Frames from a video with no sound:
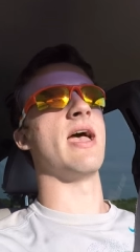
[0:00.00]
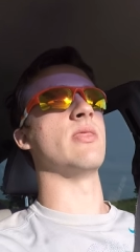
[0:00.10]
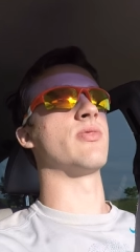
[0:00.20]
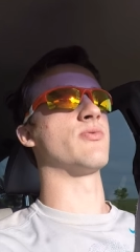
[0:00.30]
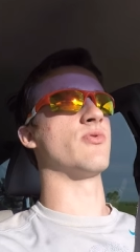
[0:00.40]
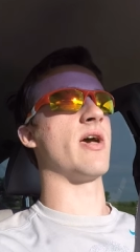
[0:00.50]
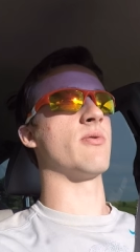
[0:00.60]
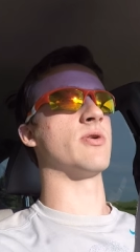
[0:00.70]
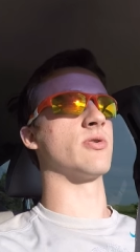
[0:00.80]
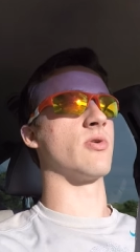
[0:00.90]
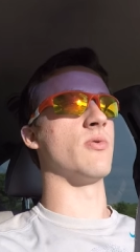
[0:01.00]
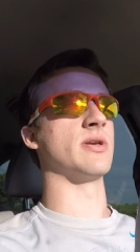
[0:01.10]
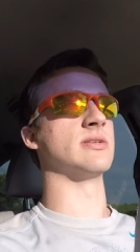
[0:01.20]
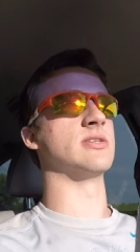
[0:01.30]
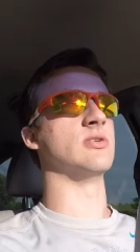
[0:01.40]
and through that we are
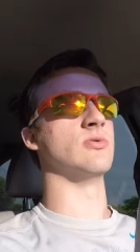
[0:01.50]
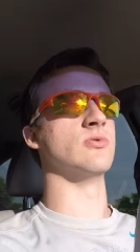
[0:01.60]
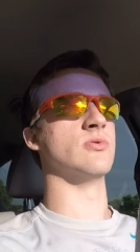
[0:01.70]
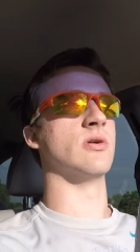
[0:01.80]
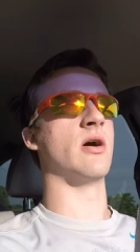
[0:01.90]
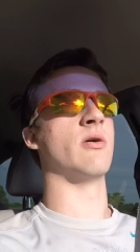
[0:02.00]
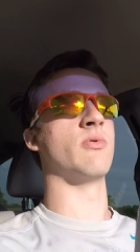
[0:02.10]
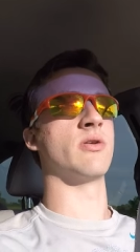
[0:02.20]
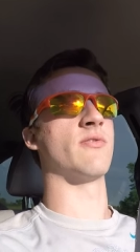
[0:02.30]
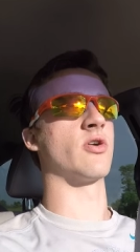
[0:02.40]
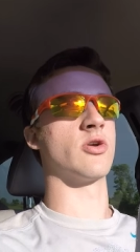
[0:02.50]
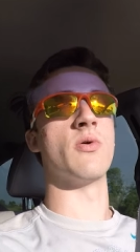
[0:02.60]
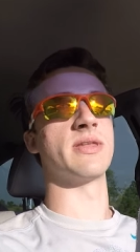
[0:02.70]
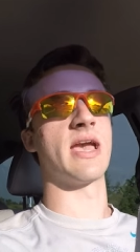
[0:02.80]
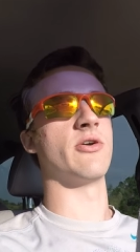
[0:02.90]
going to uh, one of our
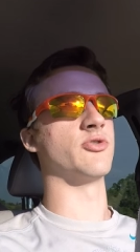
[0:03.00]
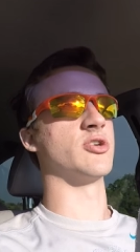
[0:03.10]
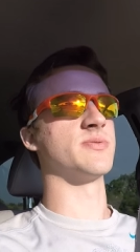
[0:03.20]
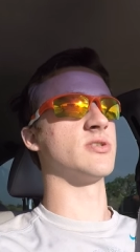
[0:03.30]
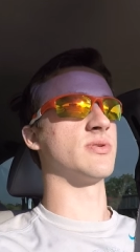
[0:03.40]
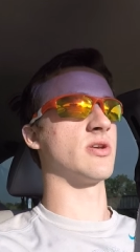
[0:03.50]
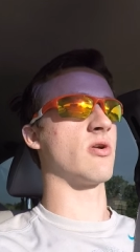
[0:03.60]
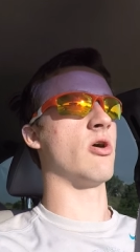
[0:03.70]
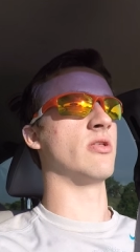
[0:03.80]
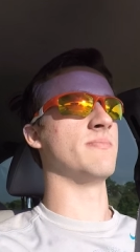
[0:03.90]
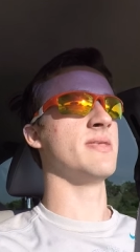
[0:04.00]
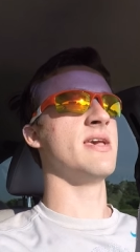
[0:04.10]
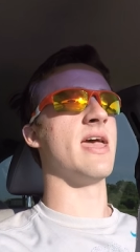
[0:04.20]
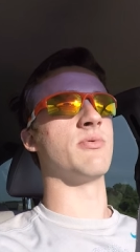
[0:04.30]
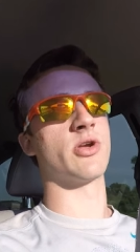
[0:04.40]
go encounter trips is what they call them,
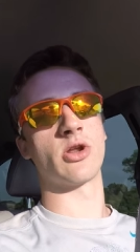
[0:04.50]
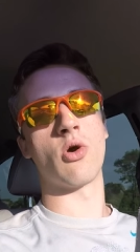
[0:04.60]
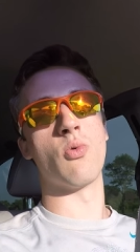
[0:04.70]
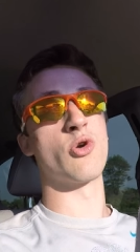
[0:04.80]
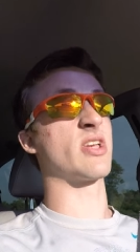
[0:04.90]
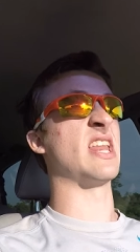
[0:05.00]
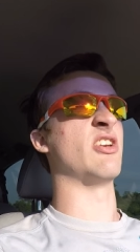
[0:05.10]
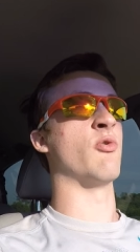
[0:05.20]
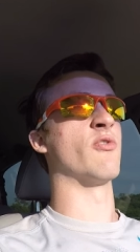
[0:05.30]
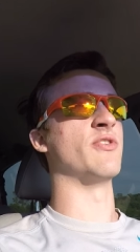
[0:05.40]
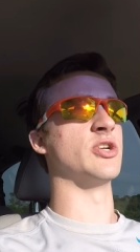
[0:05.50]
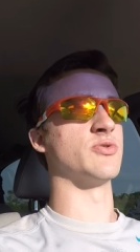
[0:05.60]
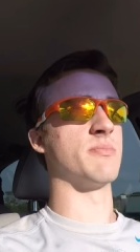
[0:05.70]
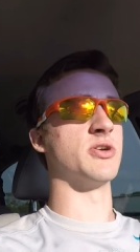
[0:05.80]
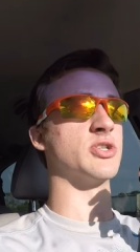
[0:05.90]
and we're going to go work in an orphanage
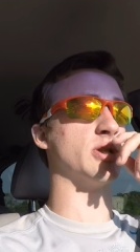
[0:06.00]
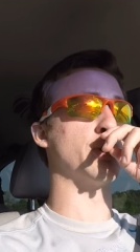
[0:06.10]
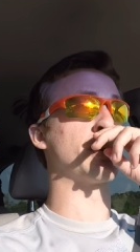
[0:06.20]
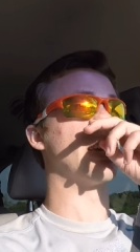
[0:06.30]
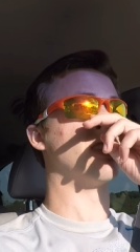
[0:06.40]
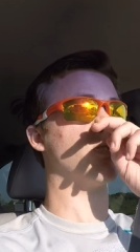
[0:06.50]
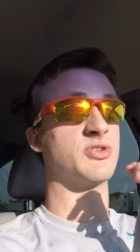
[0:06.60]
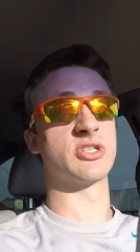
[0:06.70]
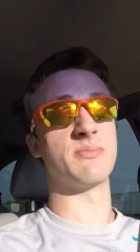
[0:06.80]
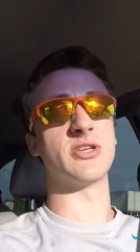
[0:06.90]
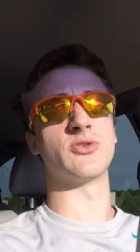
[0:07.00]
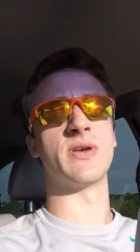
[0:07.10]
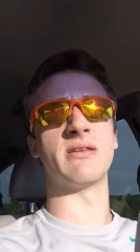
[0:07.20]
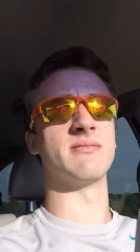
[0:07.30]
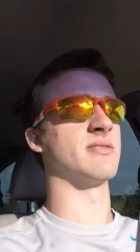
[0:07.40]
with a bunch of little kids kids, which is going to be
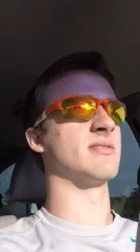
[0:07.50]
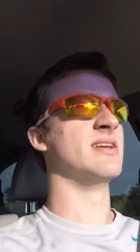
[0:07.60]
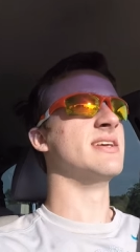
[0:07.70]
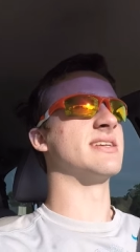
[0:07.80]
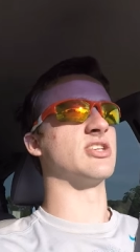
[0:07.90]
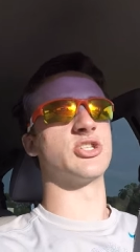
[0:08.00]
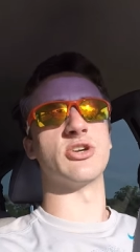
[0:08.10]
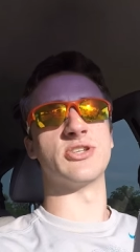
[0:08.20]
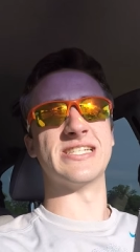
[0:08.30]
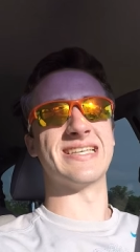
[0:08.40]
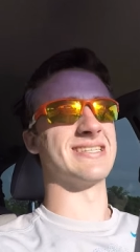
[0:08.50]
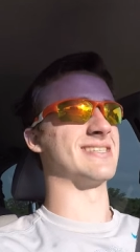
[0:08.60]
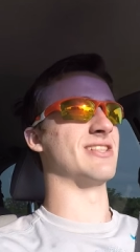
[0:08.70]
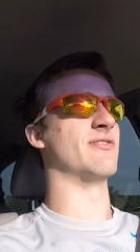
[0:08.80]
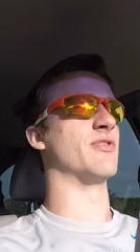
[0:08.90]
sweet. Get to share
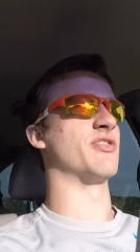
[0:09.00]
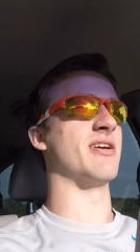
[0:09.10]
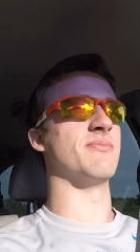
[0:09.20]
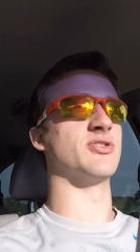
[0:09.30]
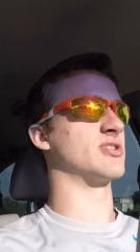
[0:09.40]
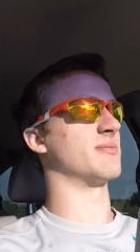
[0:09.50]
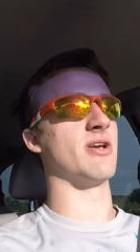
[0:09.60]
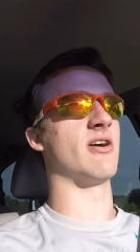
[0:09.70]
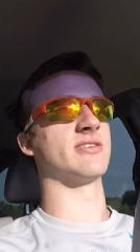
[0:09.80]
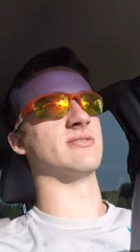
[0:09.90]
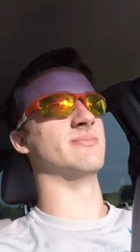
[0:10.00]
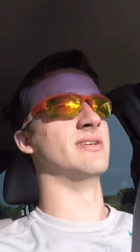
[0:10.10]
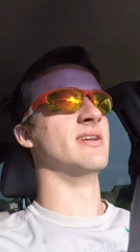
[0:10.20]
Jesus' love with them, which is going to be awesome.